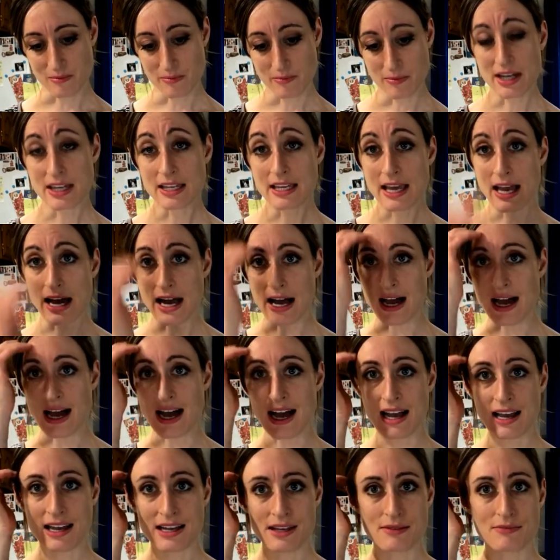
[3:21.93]
But yeah,
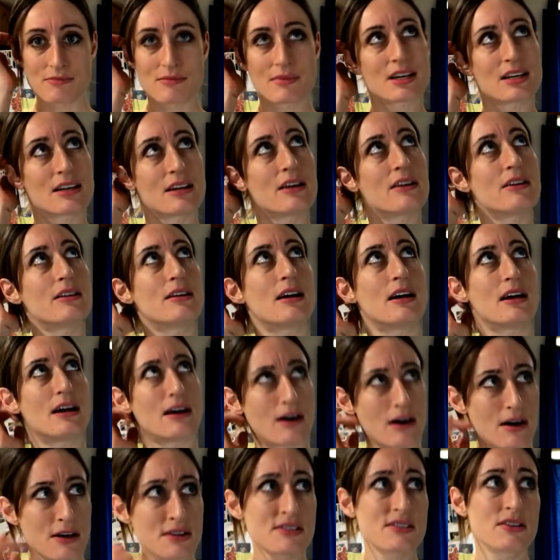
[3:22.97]
I
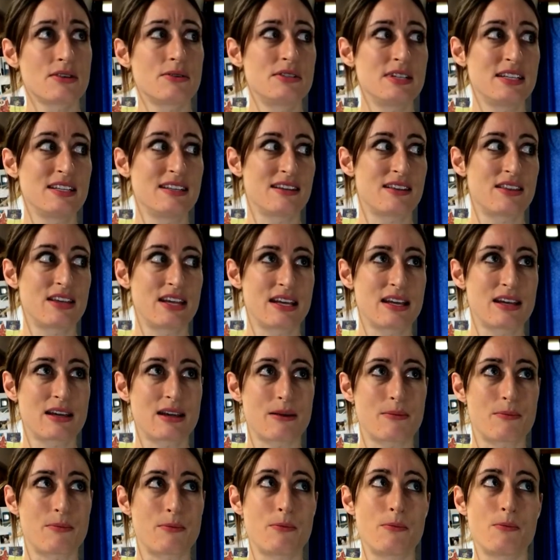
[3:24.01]
also didn't
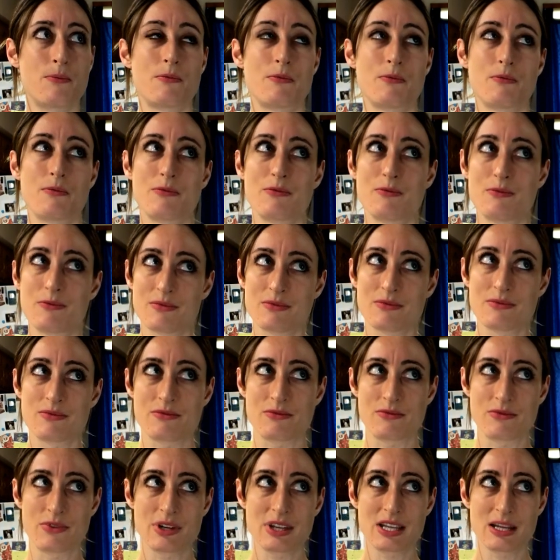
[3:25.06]
think
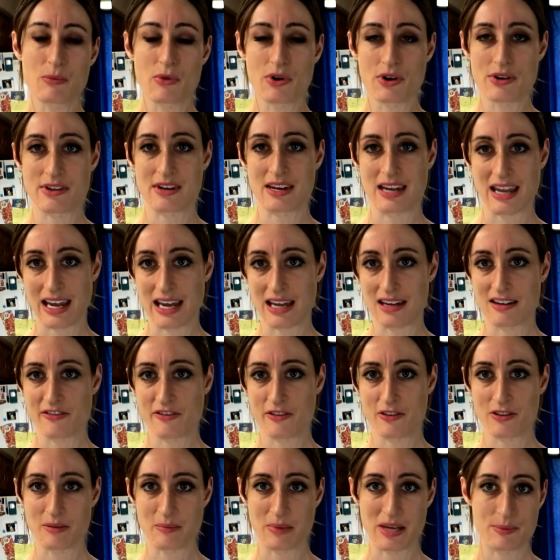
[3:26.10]
really more than a
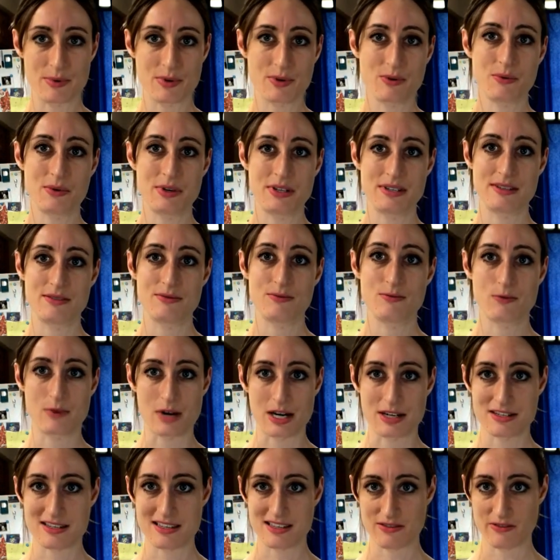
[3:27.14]
handful of people would
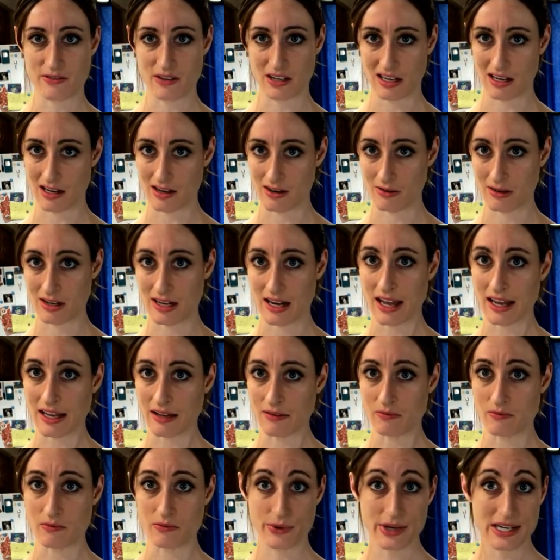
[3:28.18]
watch this video, and
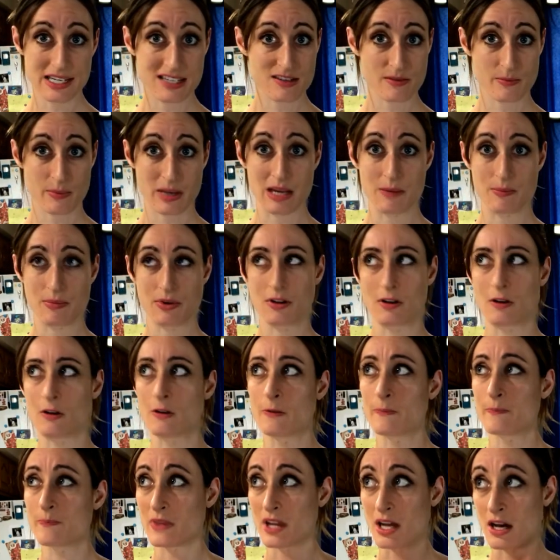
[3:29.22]
I reached
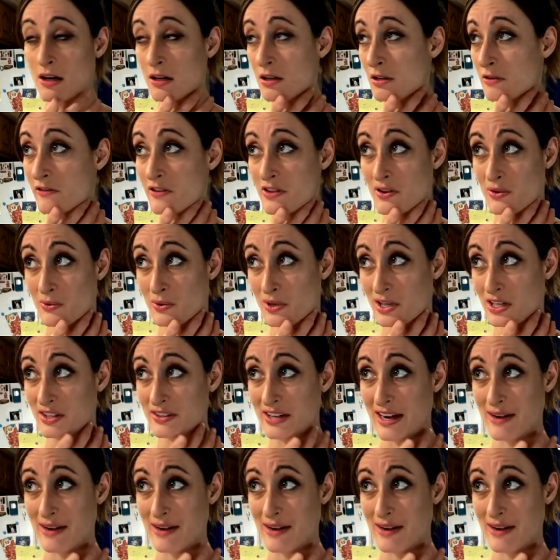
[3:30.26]
people all over the world.